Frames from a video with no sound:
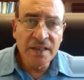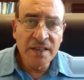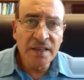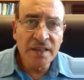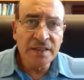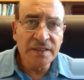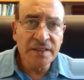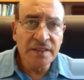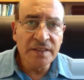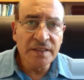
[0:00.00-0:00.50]

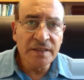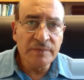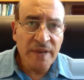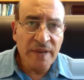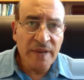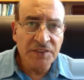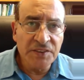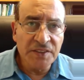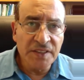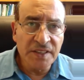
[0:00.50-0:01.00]
the
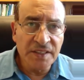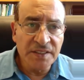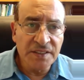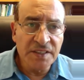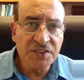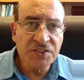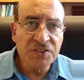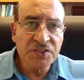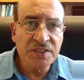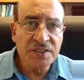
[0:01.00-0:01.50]
boundary
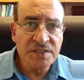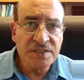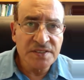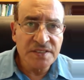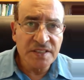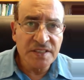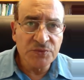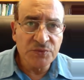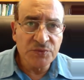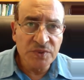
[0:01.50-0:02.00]
conditions
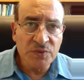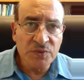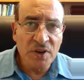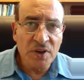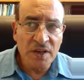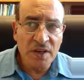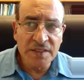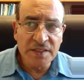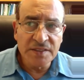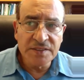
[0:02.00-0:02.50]
that we
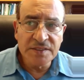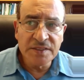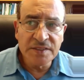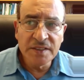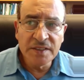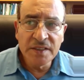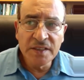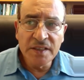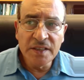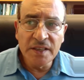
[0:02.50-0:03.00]
want
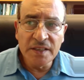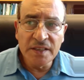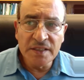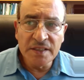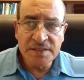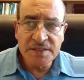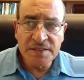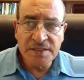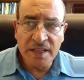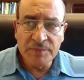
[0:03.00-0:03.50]
in the
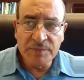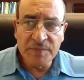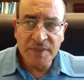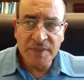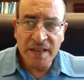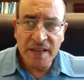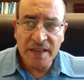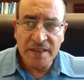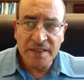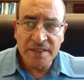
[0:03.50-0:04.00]
solid
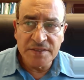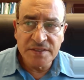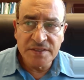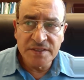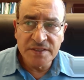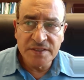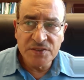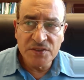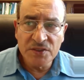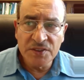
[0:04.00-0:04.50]
mechanics.
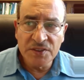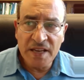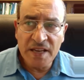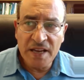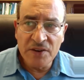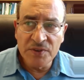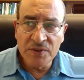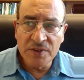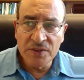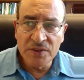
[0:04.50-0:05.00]
So now
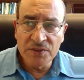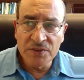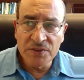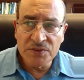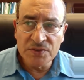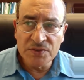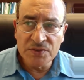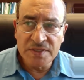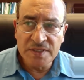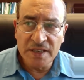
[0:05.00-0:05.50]
we go to
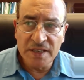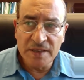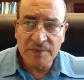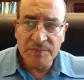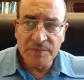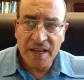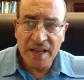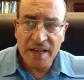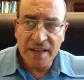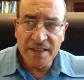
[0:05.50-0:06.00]
the solid
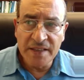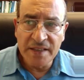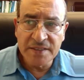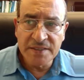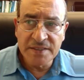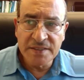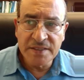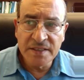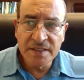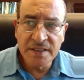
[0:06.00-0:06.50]

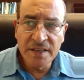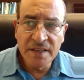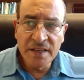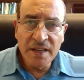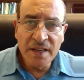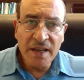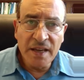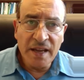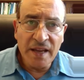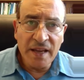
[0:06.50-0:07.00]
mechanics
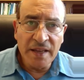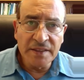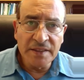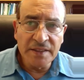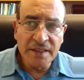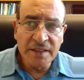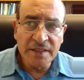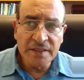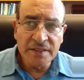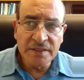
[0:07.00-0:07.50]
and
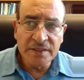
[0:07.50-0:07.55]
then